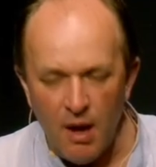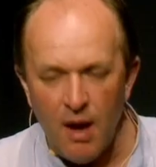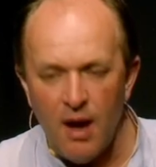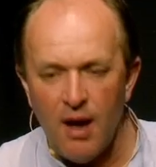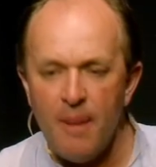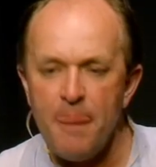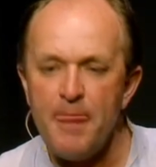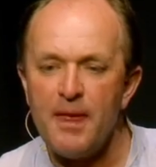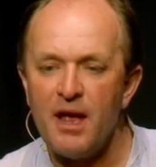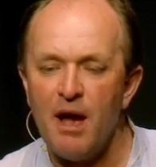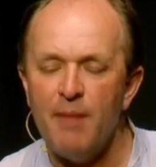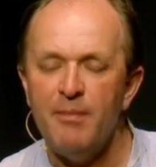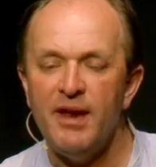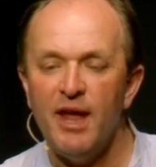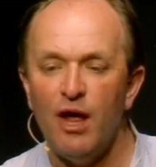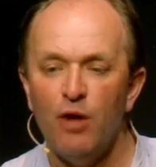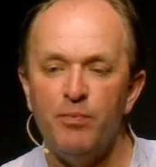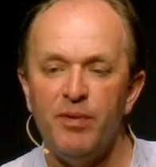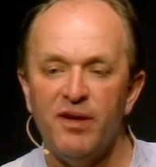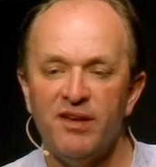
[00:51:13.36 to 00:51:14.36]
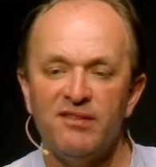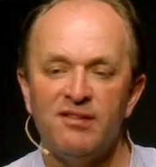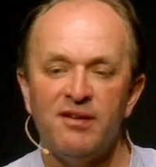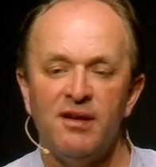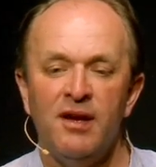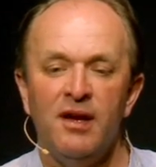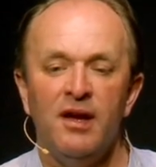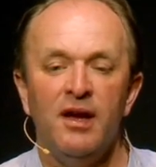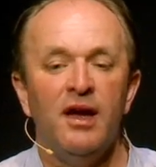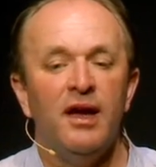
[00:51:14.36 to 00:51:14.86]
uh, come and help us.
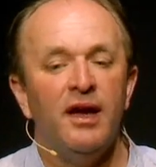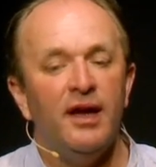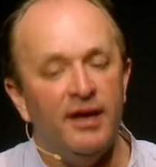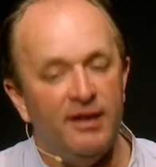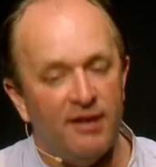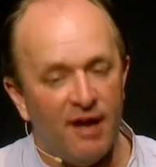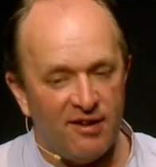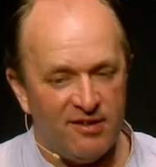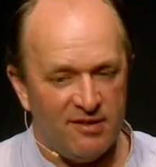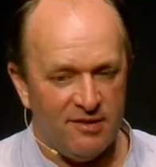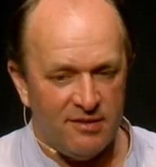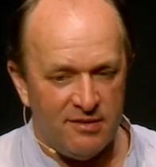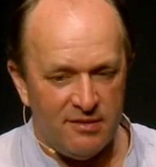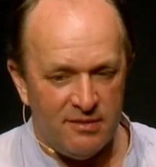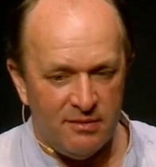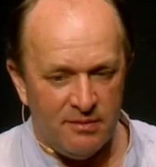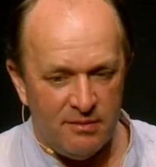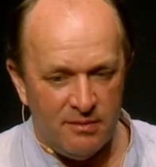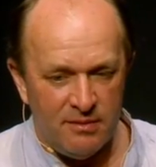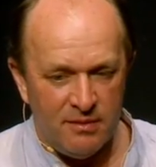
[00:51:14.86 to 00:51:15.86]
He doesn't.